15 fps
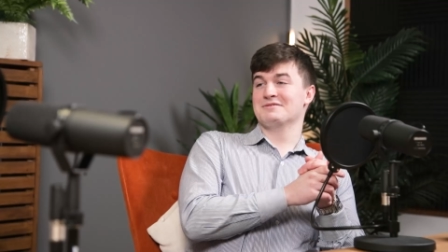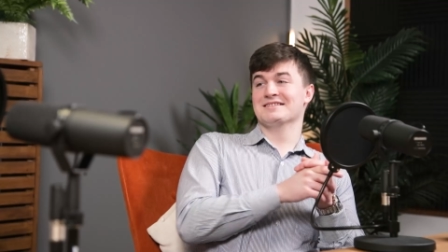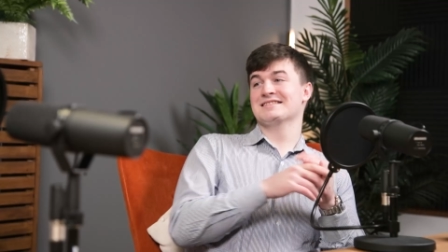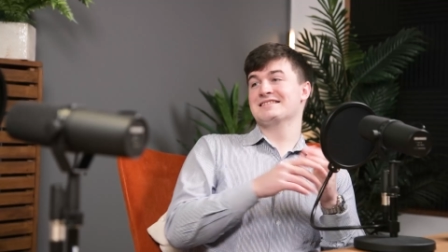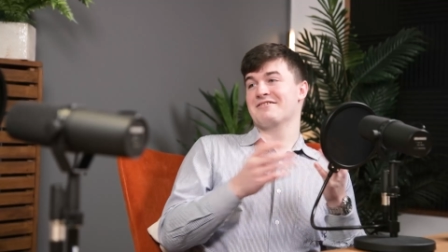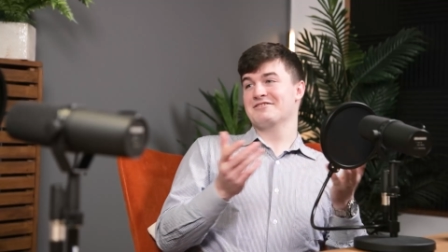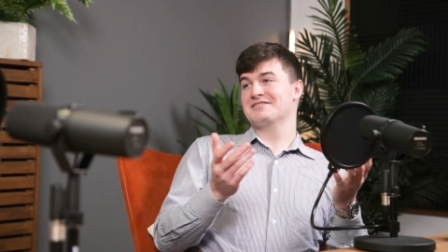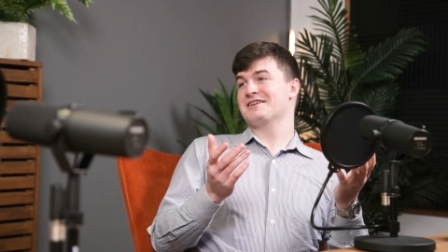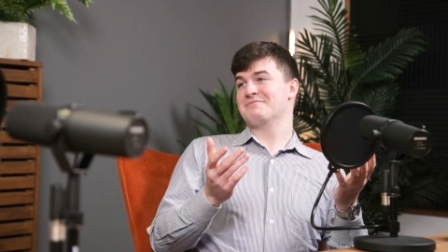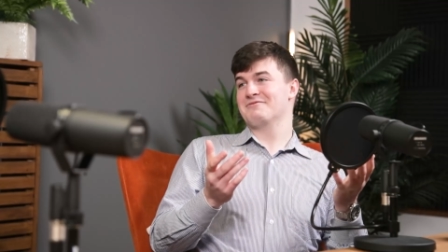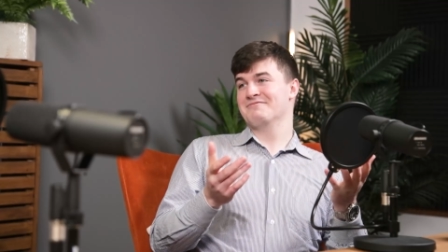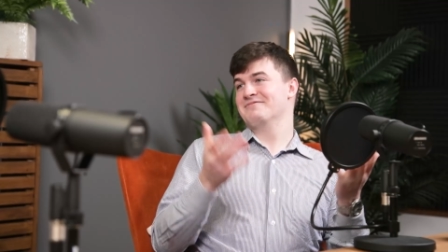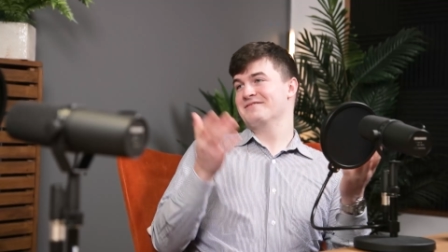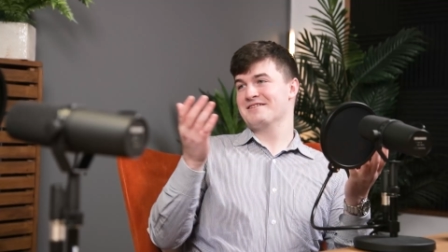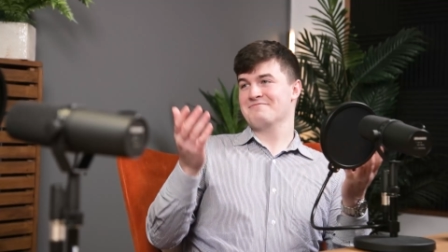to the stereotype
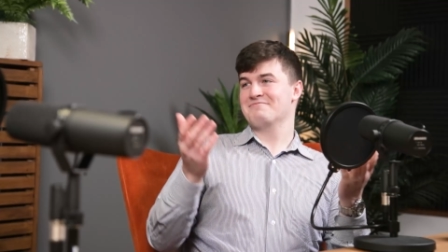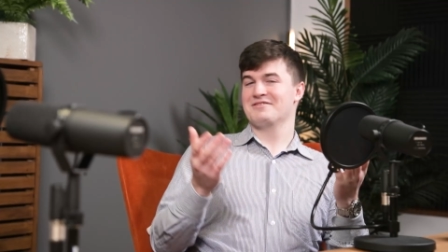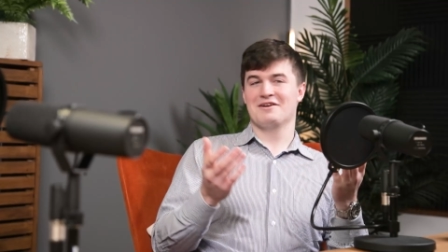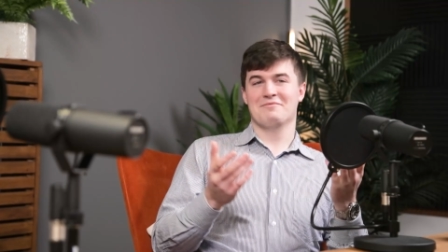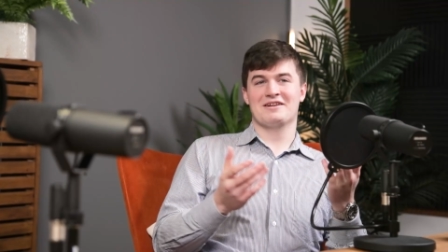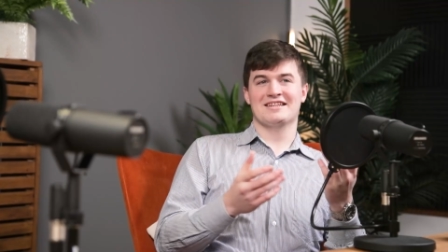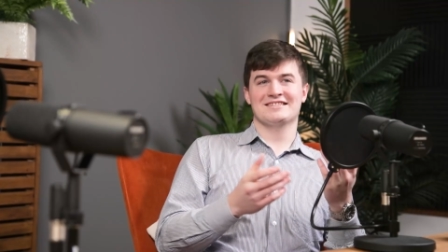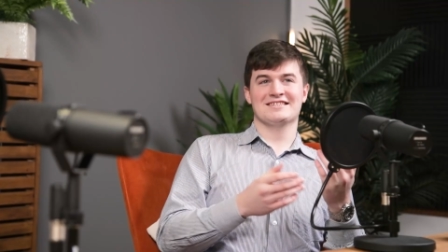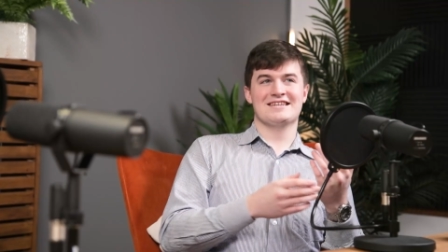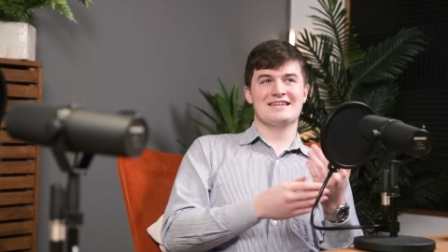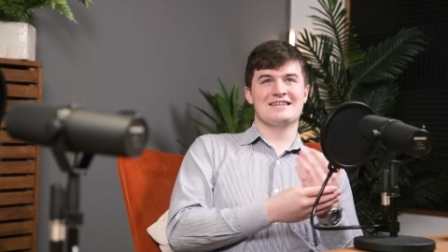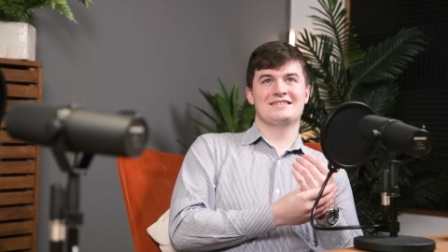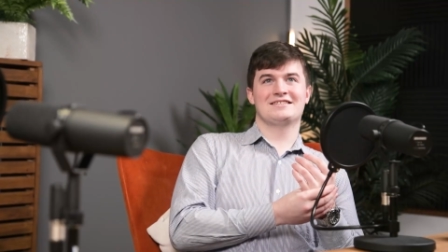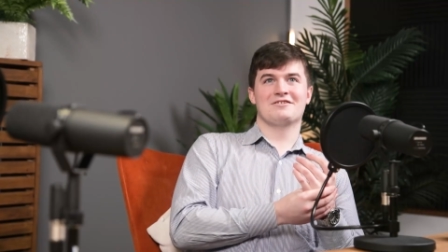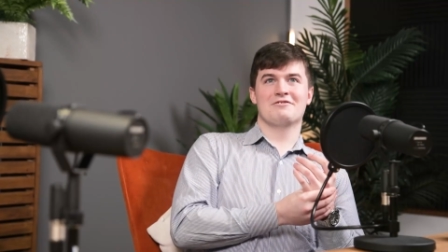of, become an
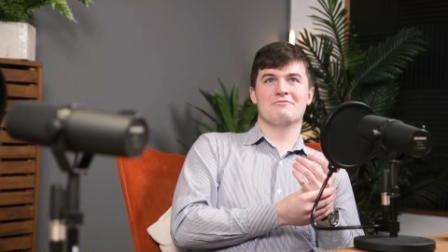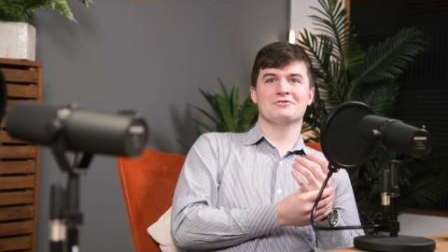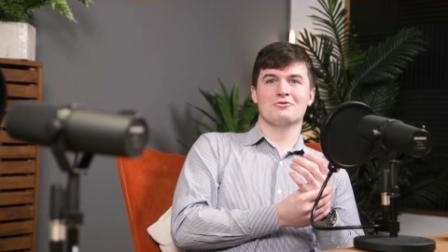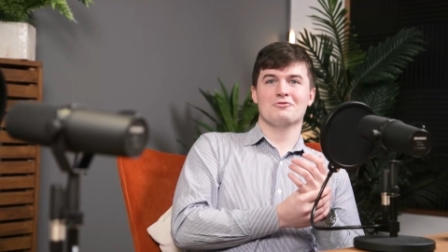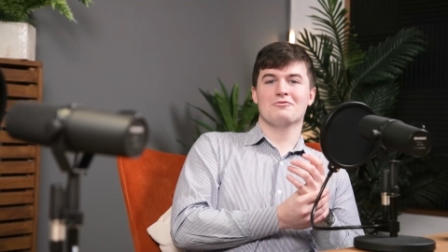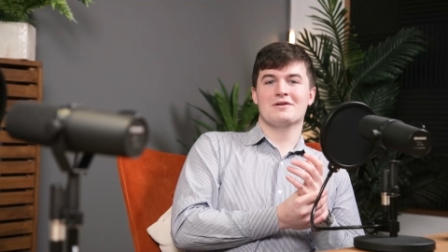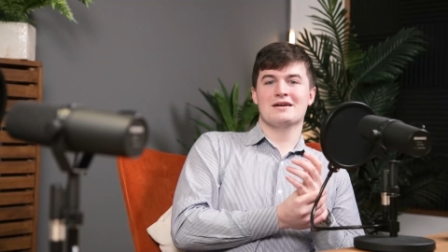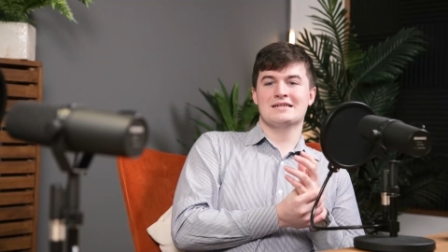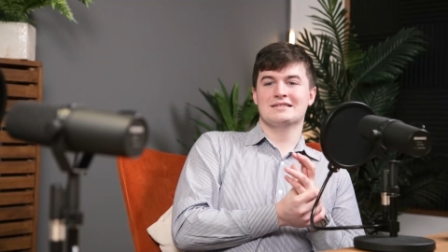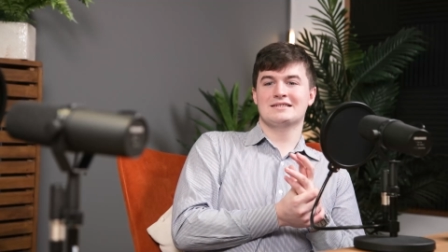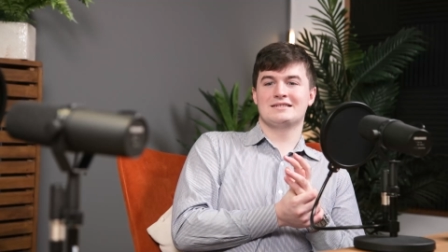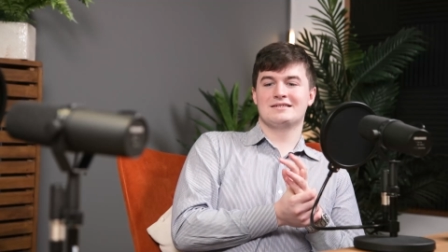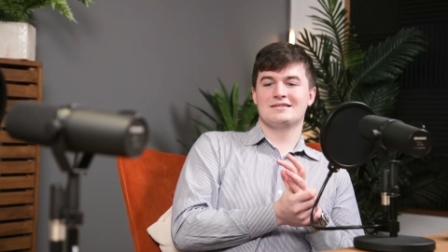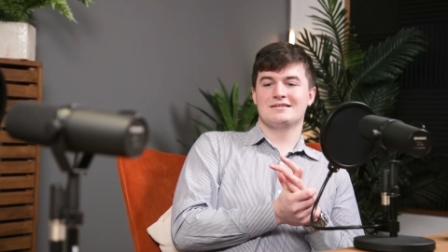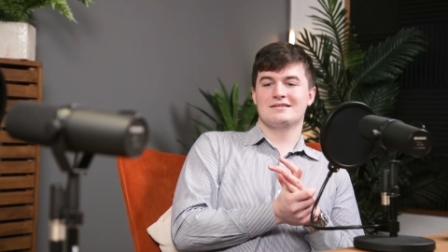engineer. So it was
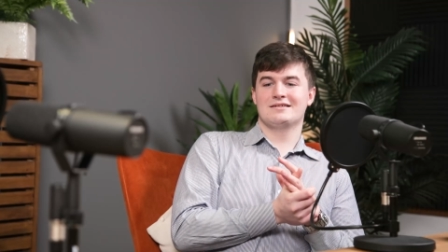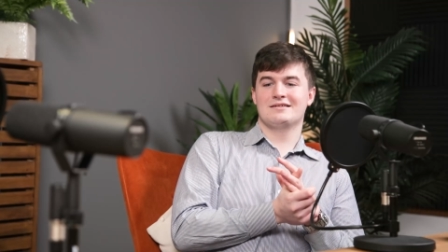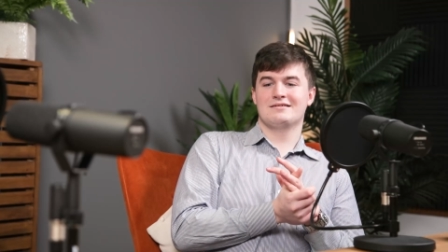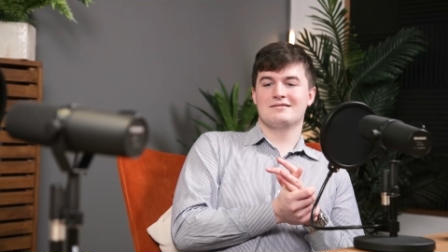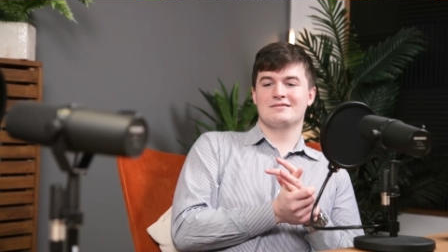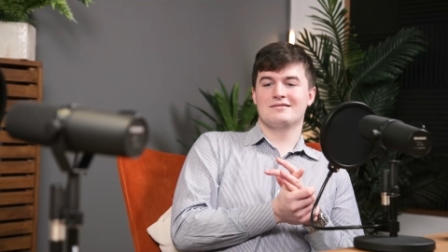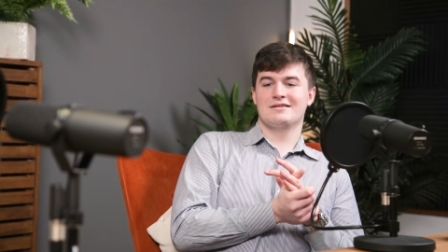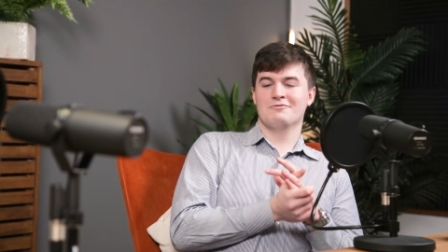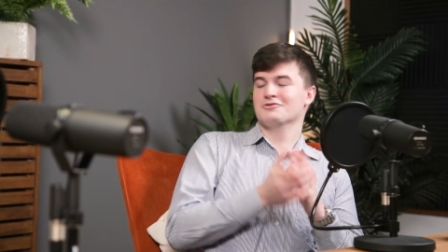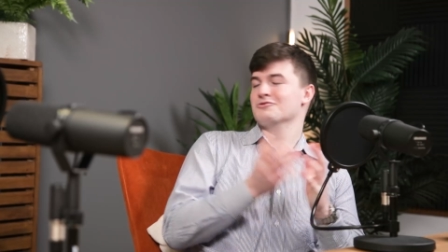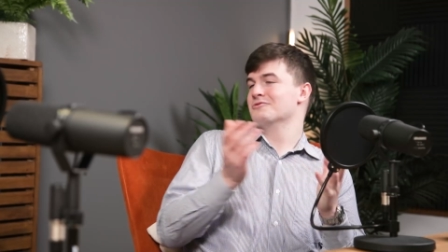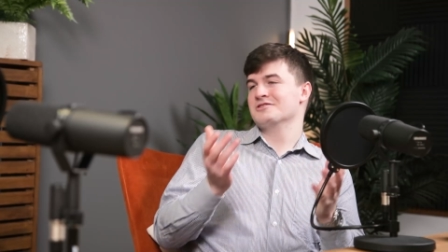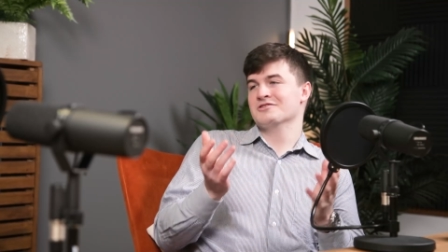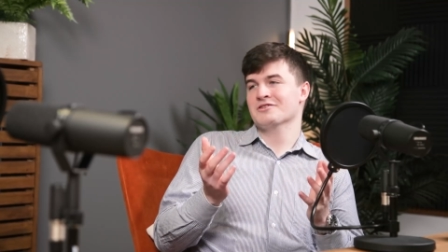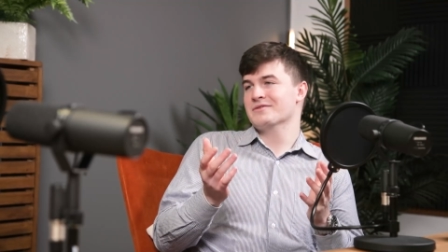always
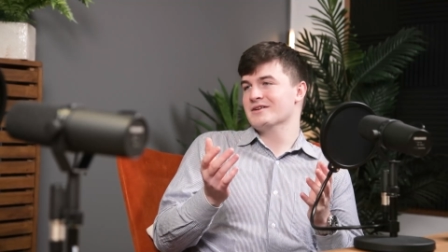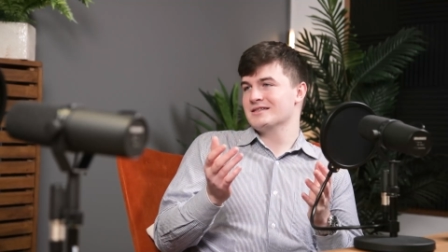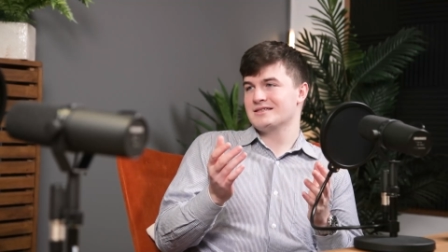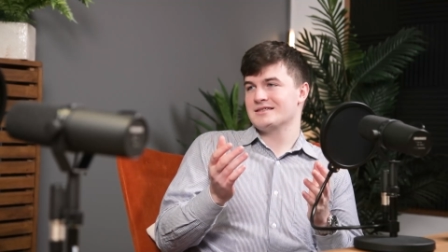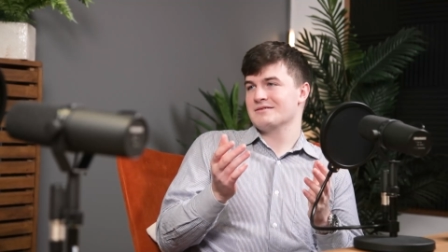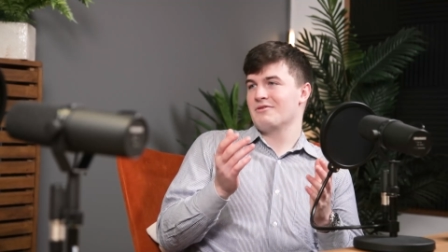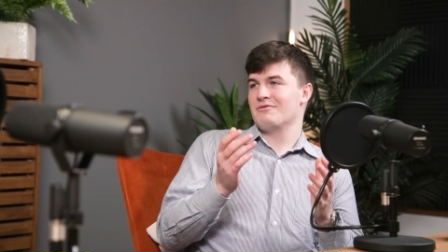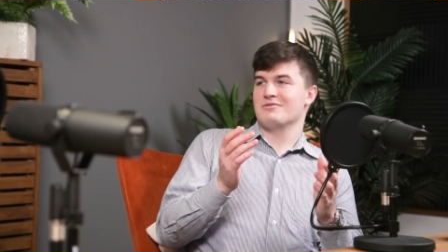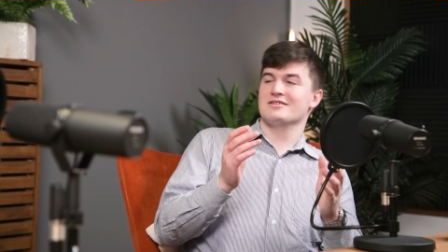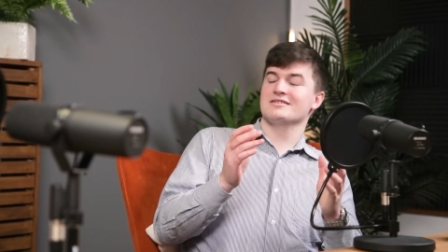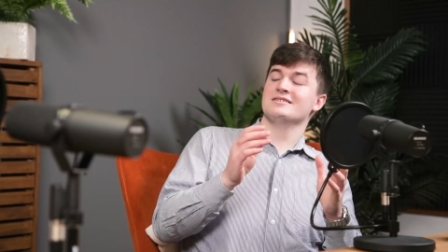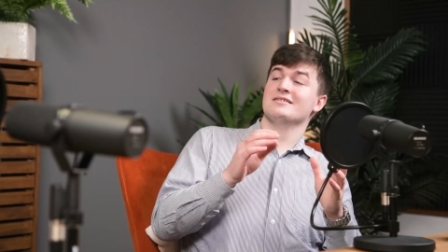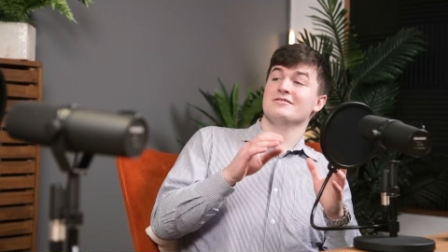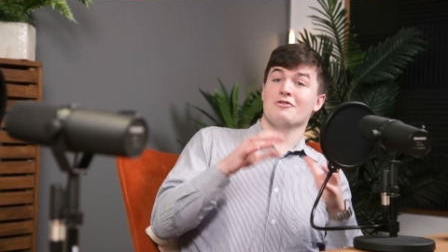university in my mind.